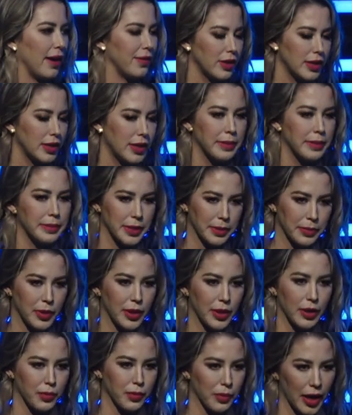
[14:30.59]
Every time
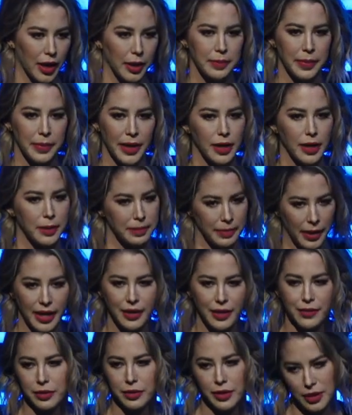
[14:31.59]
someone recommended
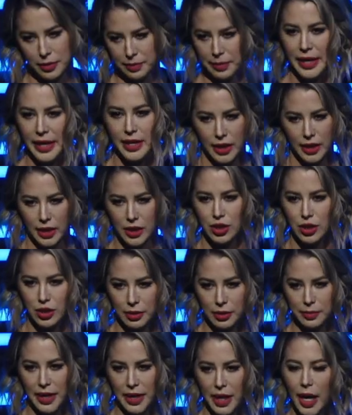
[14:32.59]
mindfulness meditation
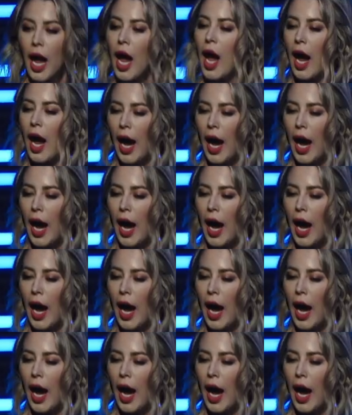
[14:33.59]
to me,